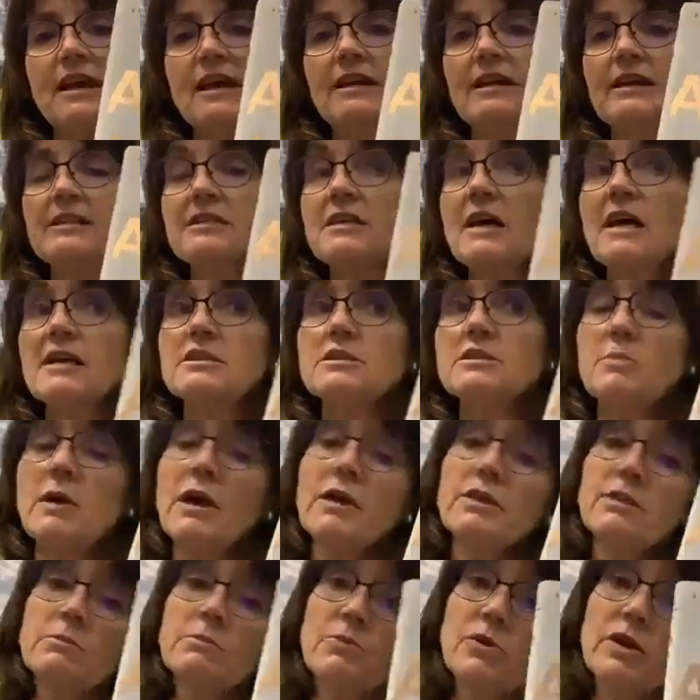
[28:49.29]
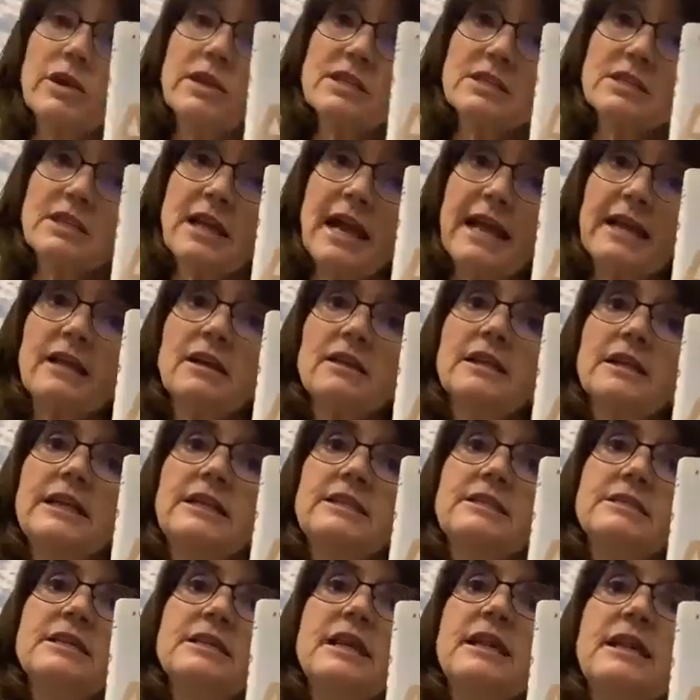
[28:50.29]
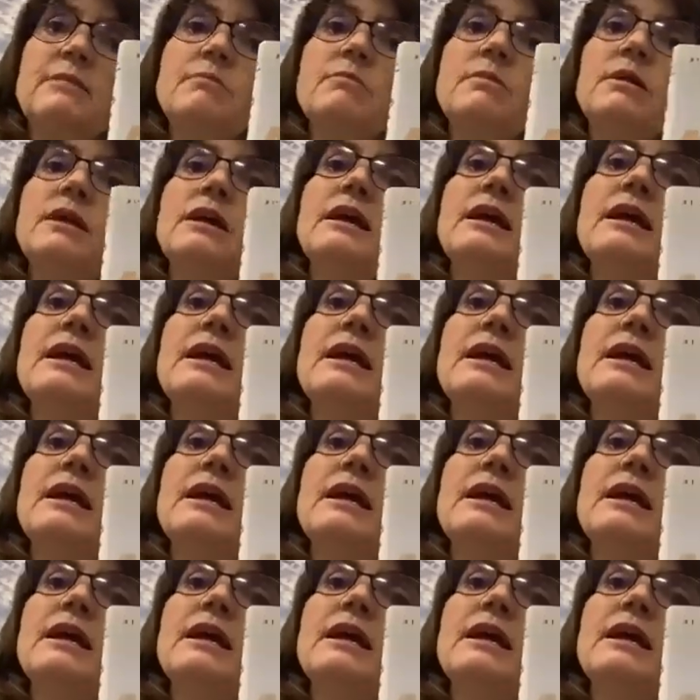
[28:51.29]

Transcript: He talks about the British cycling team